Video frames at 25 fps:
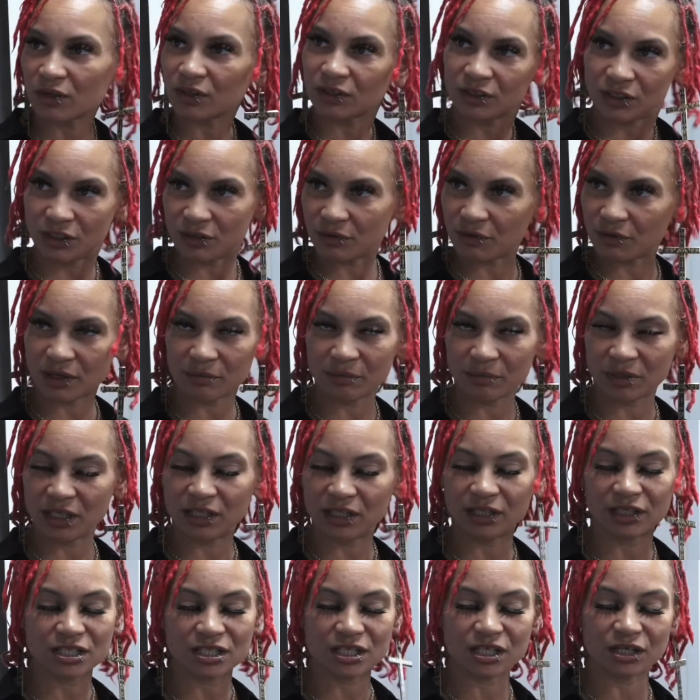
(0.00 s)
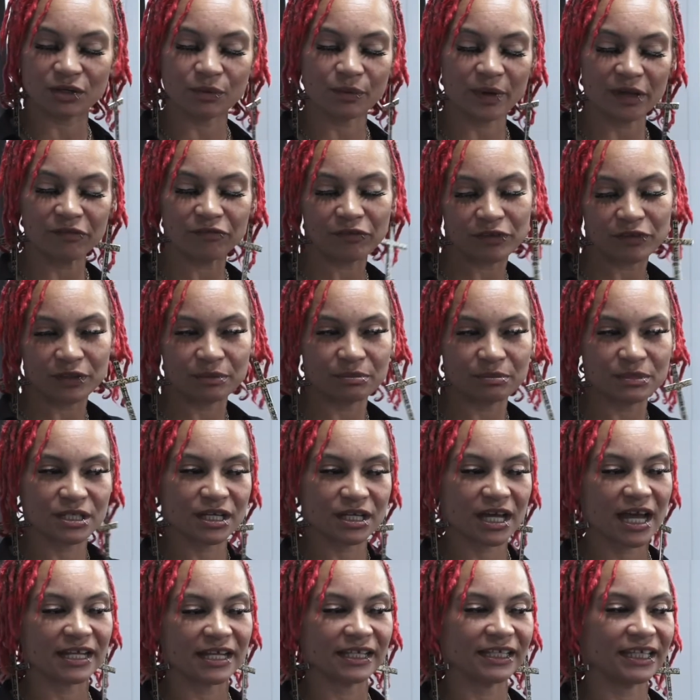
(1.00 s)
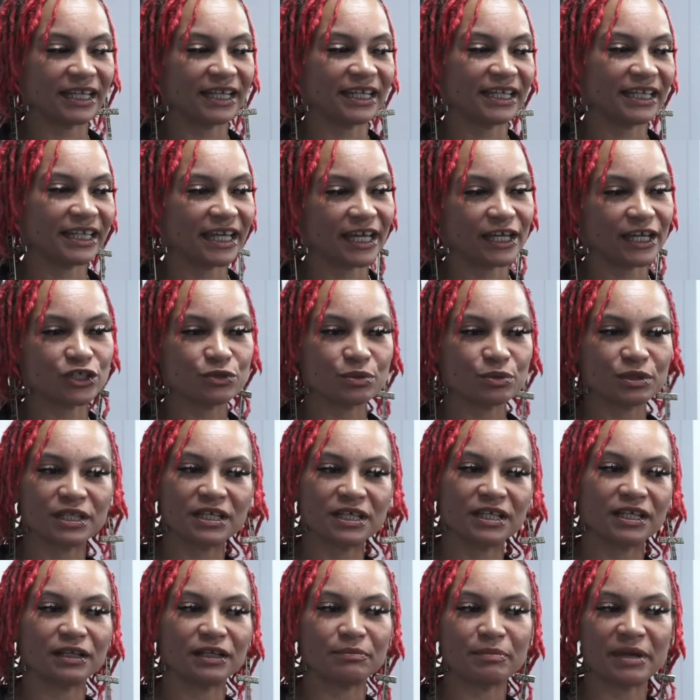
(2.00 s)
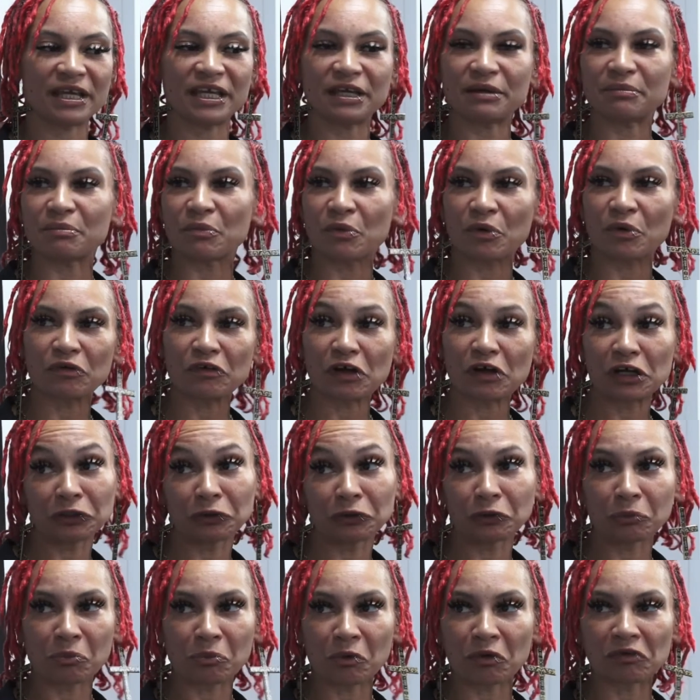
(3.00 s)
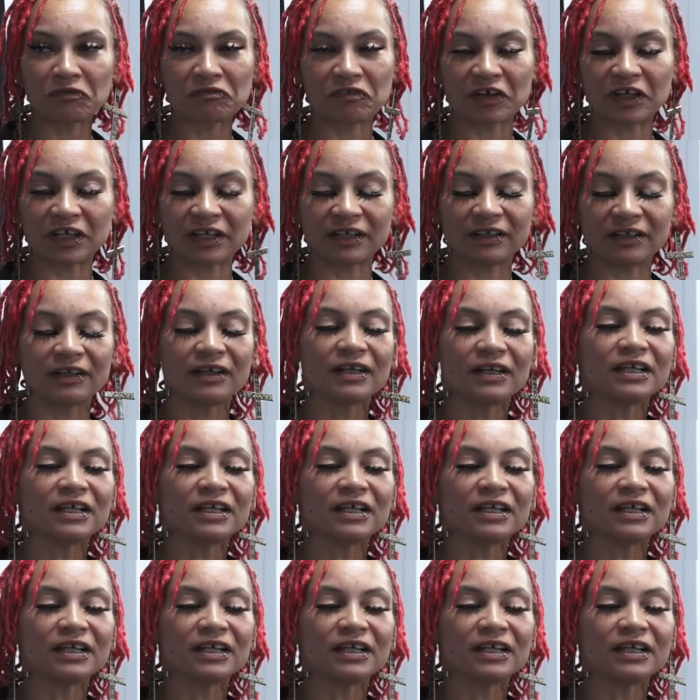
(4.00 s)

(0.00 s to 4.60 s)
you know what I mean? It's a good way for them to kind of get engaged with it and make it a little more fun.